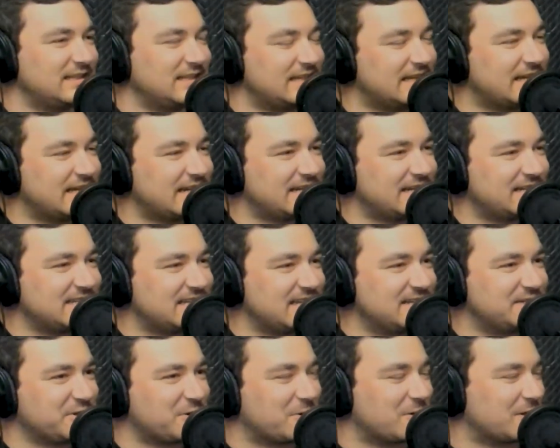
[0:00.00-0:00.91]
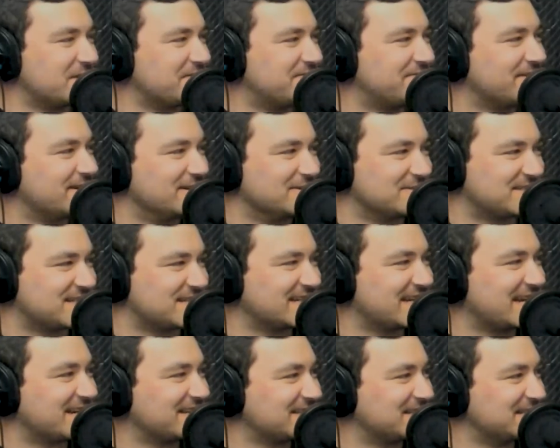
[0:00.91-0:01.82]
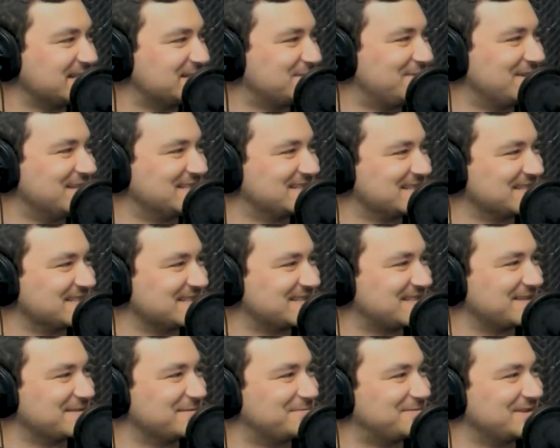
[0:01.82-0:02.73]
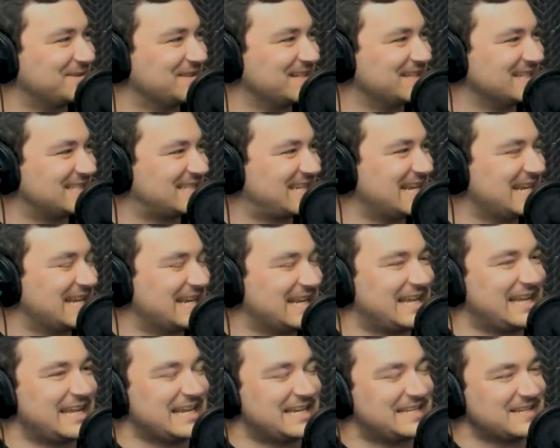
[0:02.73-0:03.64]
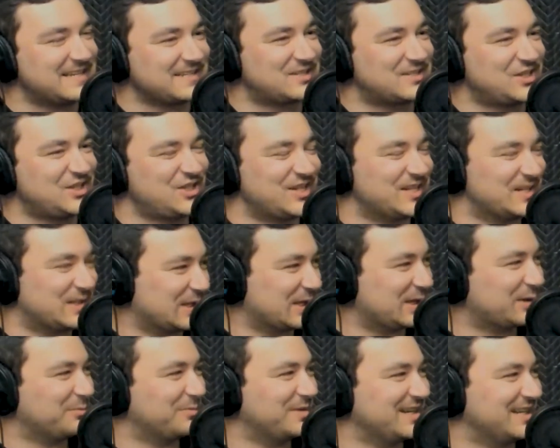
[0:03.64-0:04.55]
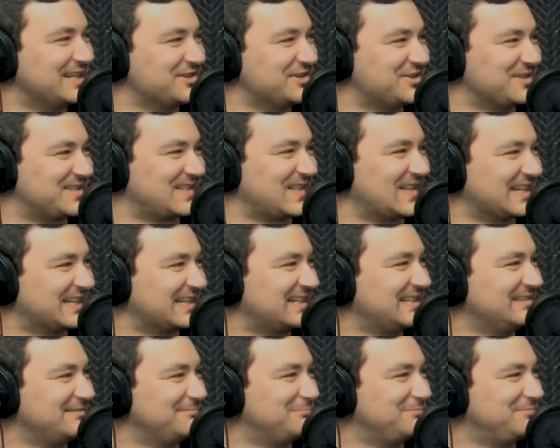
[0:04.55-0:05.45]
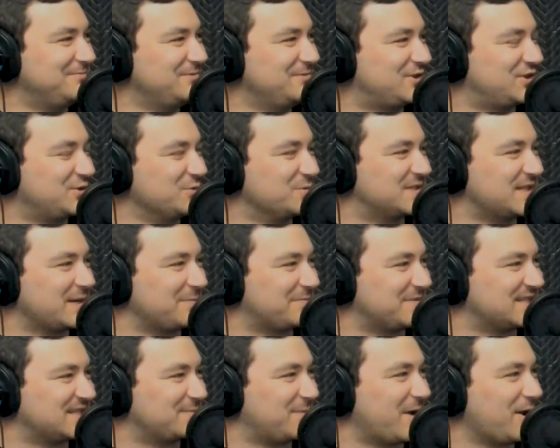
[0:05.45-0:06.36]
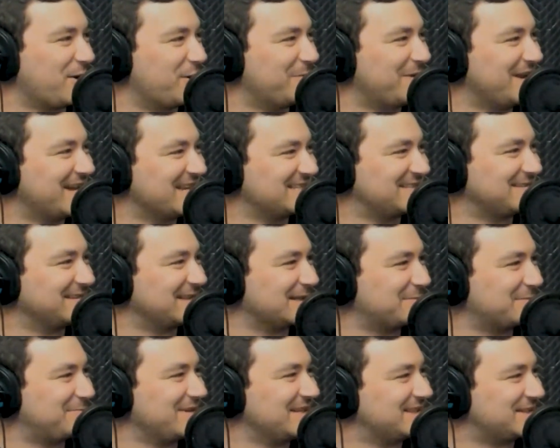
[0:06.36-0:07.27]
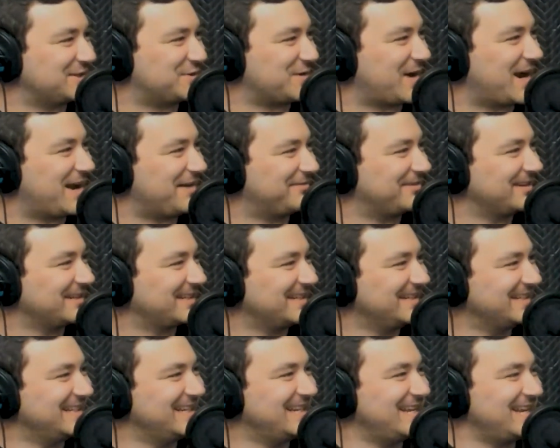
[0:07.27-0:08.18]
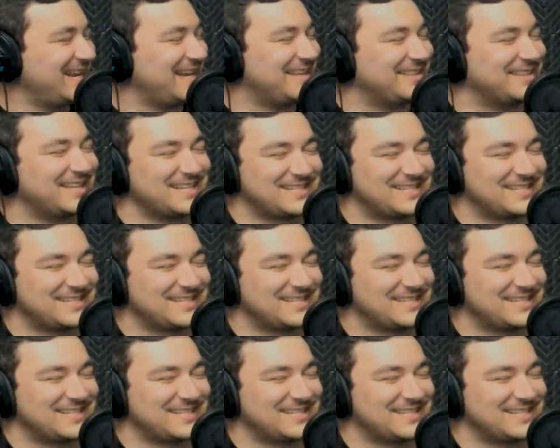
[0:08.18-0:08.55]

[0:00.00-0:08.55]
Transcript: and he totally fails at getting these pizzas to the place. He, yeah. he he does cheat a little bit. He just like suits up as Spider Man to like beat the traffic, and that's